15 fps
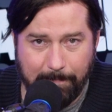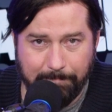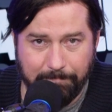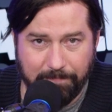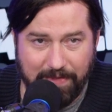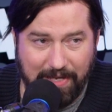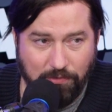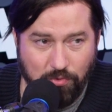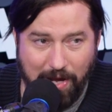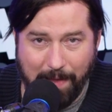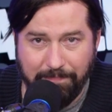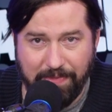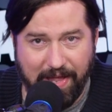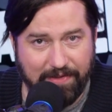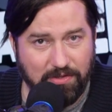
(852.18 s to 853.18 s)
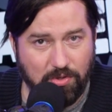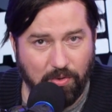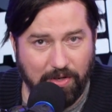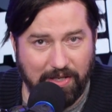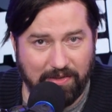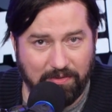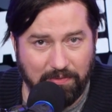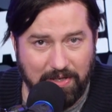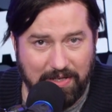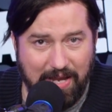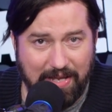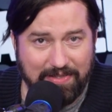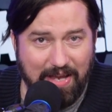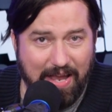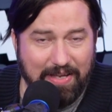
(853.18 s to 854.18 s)
they dropped that story in 3
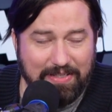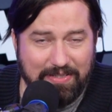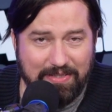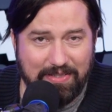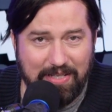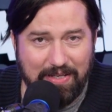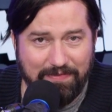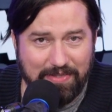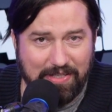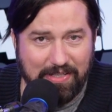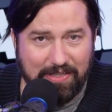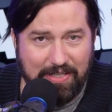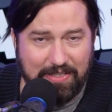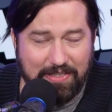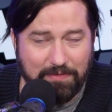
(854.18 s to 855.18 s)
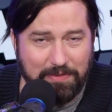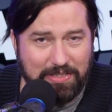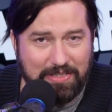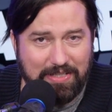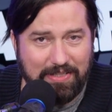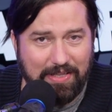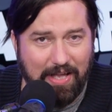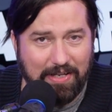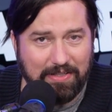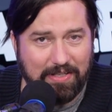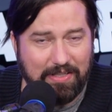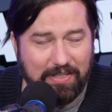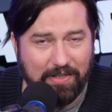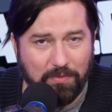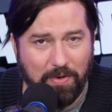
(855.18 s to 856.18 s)
days. Steve Scalise, it was still
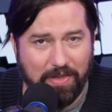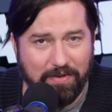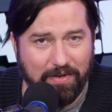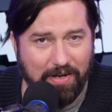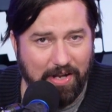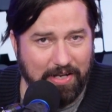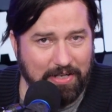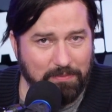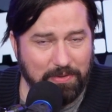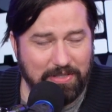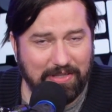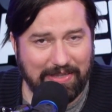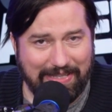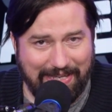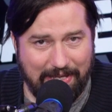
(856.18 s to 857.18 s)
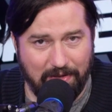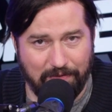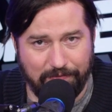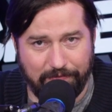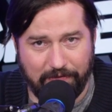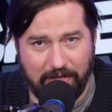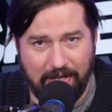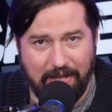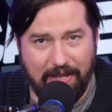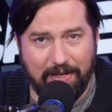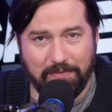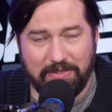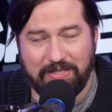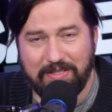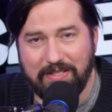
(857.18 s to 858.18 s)
unclear whether or not he would live.
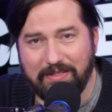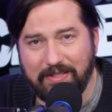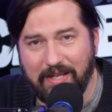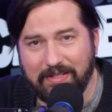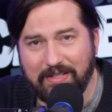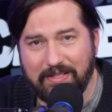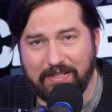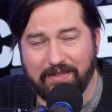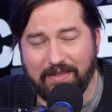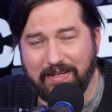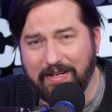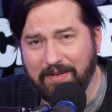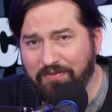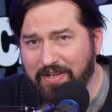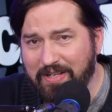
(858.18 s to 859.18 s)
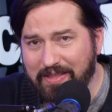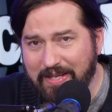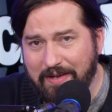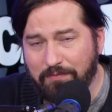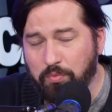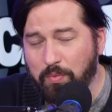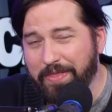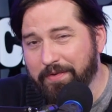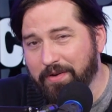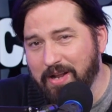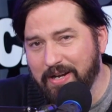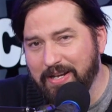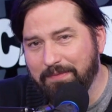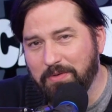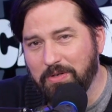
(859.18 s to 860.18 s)
It was still unclear that if he lived, whether or
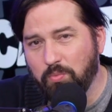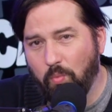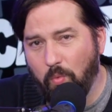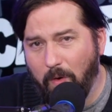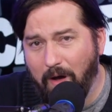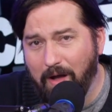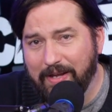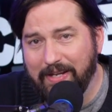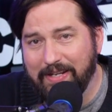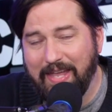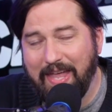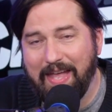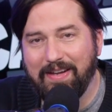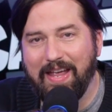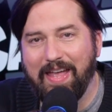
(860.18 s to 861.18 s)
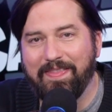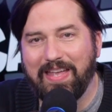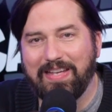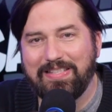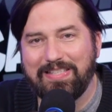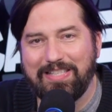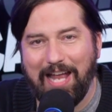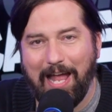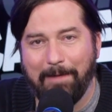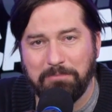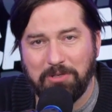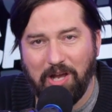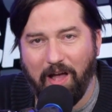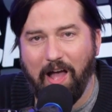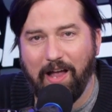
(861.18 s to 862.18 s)
not he would walk again, and they
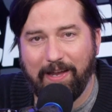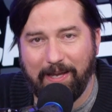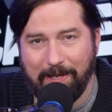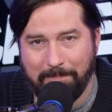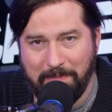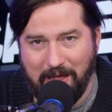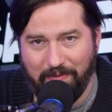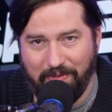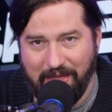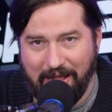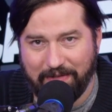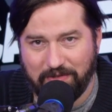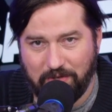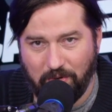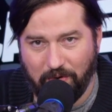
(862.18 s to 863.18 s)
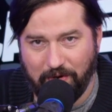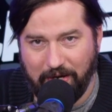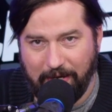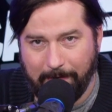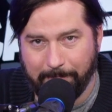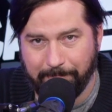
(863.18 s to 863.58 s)
stopped talking about that story.